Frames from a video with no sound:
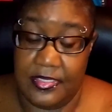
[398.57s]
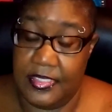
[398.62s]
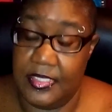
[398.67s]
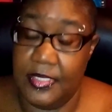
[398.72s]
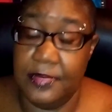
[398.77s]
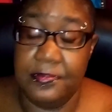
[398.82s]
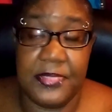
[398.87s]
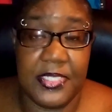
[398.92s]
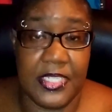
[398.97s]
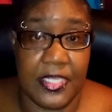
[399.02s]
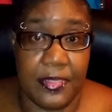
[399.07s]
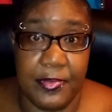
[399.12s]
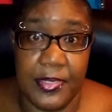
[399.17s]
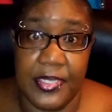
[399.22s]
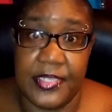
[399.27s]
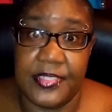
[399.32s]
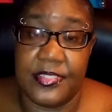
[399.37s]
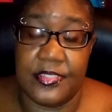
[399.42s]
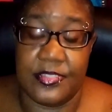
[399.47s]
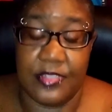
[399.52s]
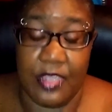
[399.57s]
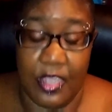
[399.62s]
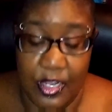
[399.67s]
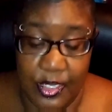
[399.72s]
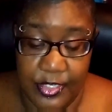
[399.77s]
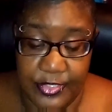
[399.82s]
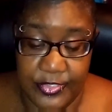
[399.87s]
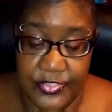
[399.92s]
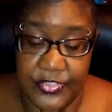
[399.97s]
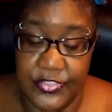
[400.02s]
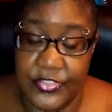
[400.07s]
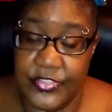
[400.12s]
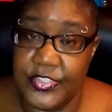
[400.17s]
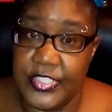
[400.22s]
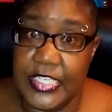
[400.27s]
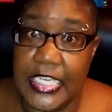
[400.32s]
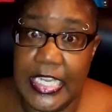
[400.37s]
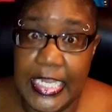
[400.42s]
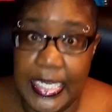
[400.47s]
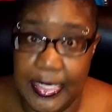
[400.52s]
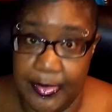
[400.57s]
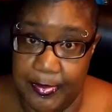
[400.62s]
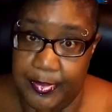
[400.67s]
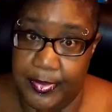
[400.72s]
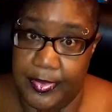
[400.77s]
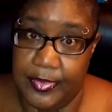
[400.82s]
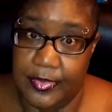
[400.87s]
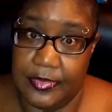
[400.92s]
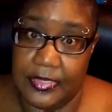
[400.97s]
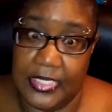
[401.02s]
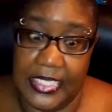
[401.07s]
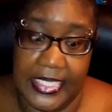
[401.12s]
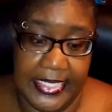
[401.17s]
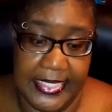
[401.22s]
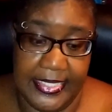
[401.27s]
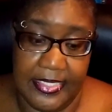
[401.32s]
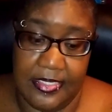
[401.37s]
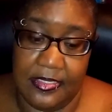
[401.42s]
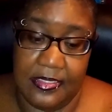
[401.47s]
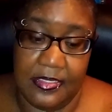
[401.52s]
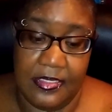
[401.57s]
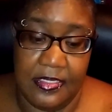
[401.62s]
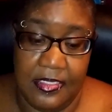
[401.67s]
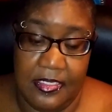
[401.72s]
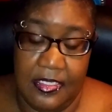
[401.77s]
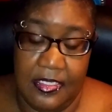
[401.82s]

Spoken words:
them ticket prices are steep, like